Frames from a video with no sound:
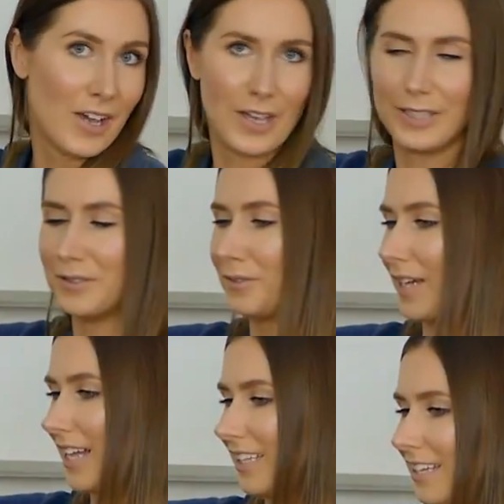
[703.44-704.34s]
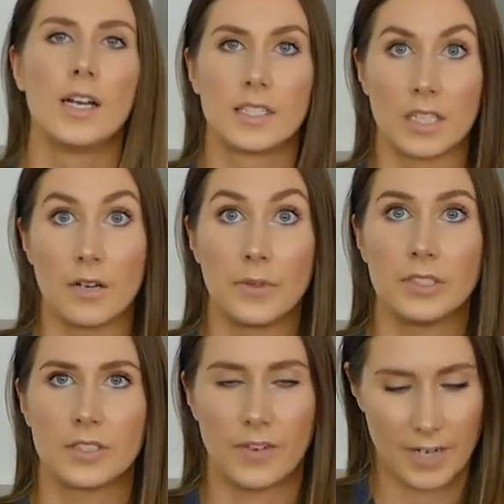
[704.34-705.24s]
little colour. So I will
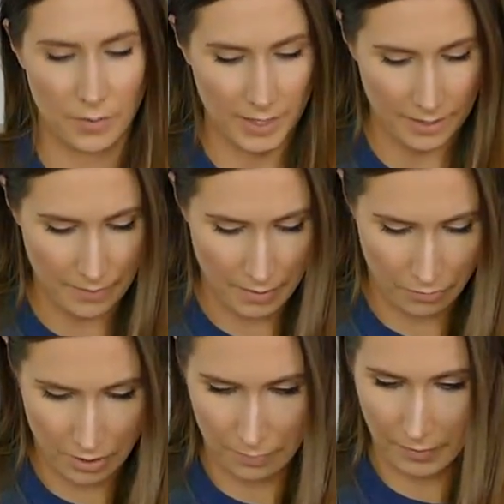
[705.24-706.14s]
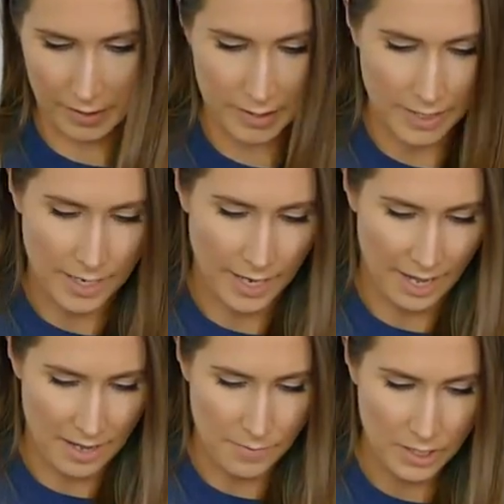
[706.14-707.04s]
just very quickly run through the brushes it
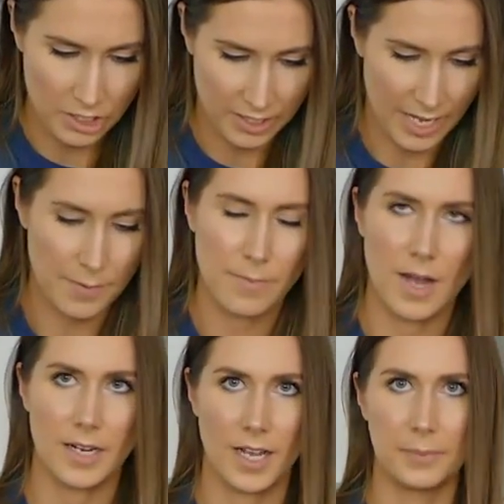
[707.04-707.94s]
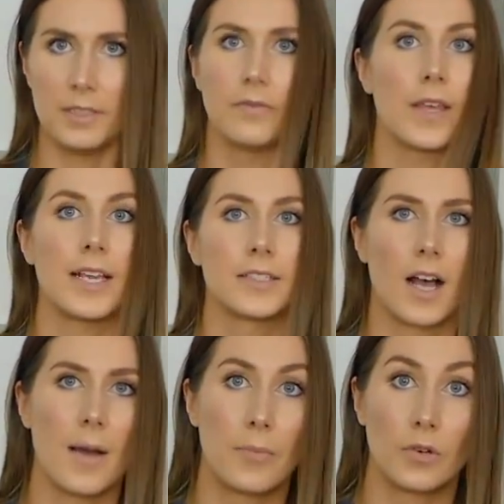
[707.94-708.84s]
came with. Just keep in mind a couple of these
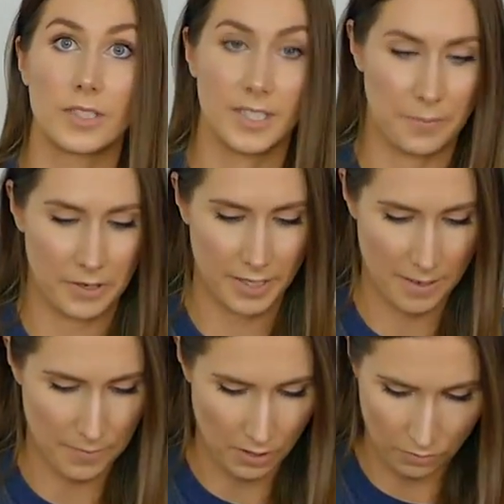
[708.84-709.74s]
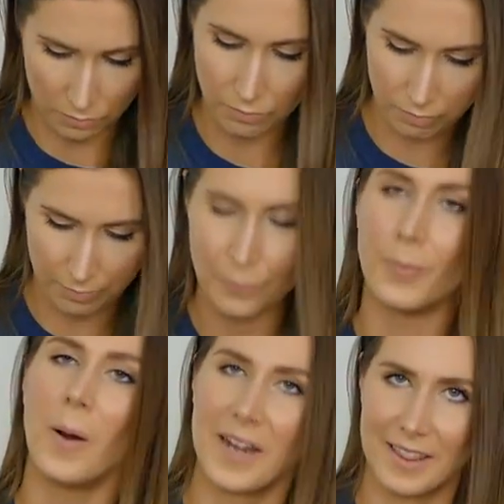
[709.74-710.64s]
I bought separately, but I'll
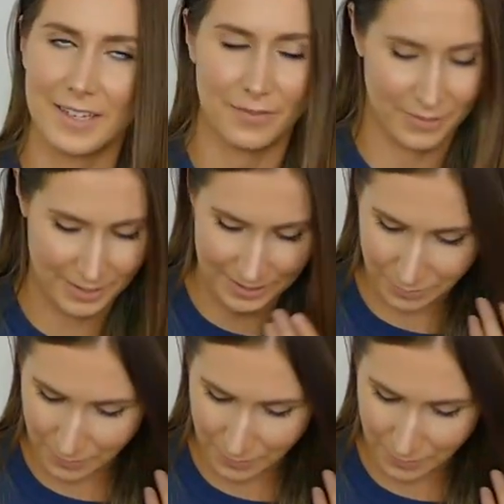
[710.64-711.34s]
point out the differences